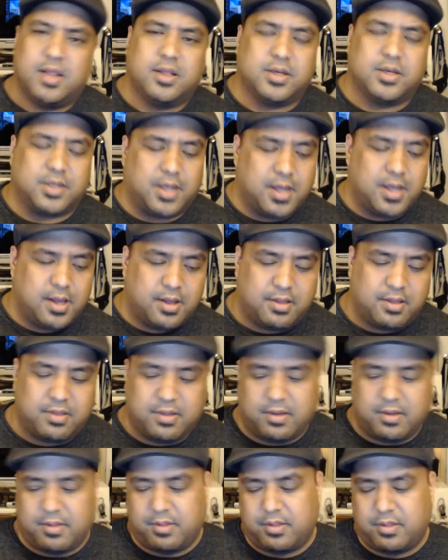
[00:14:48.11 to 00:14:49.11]
Look,
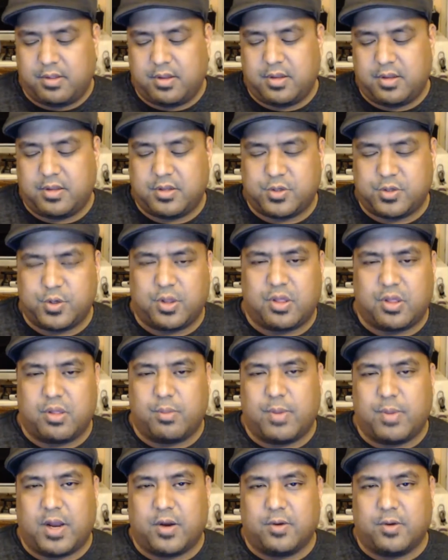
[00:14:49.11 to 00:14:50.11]
the truth of
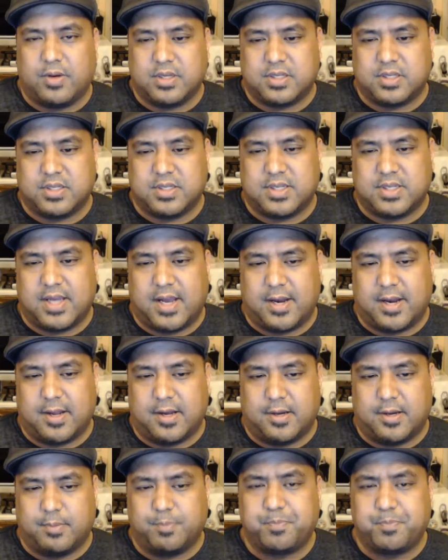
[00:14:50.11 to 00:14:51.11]
the matter is that
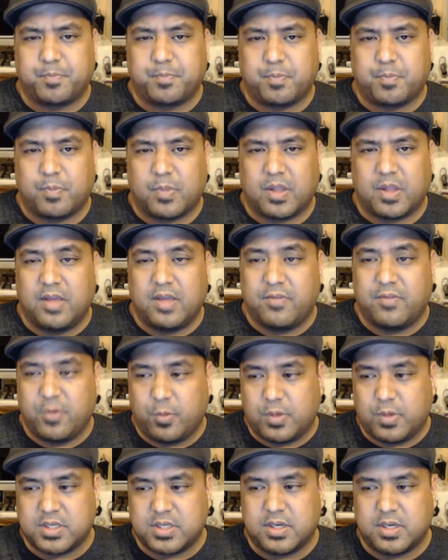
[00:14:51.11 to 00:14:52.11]
if it
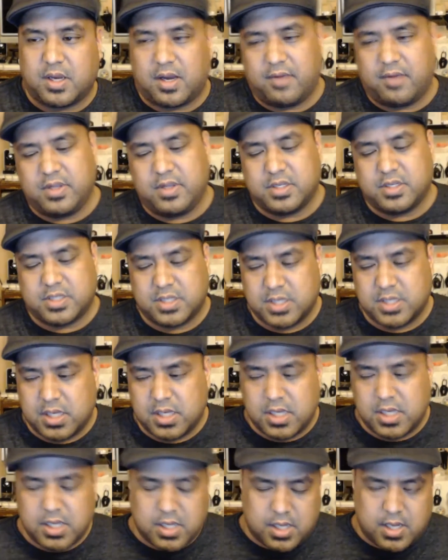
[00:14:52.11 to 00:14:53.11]
wasn't obvious,
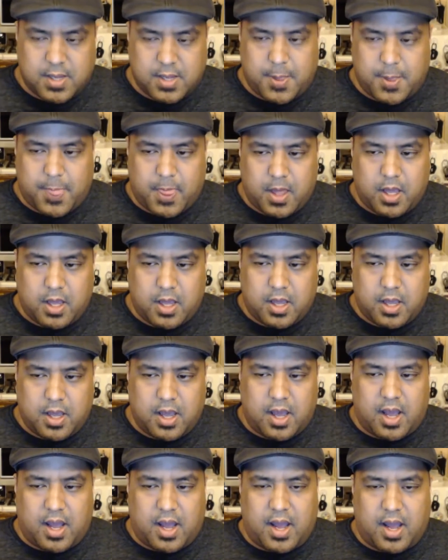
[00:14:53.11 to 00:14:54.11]

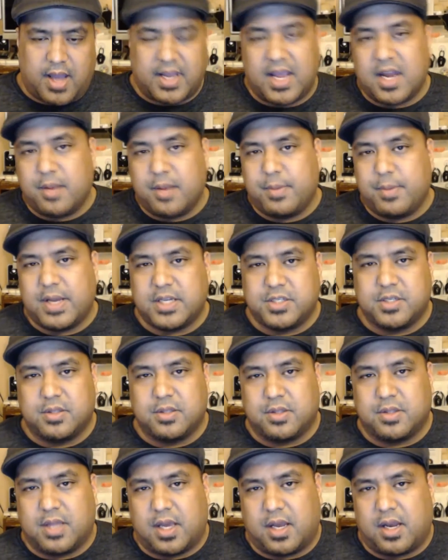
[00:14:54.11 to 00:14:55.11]
I can't
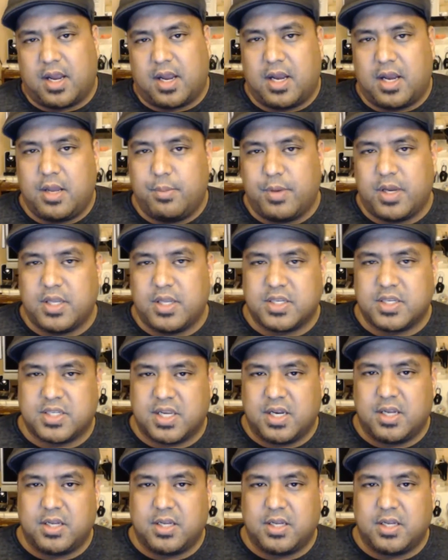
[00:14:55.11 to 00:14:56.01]
imagine that anybody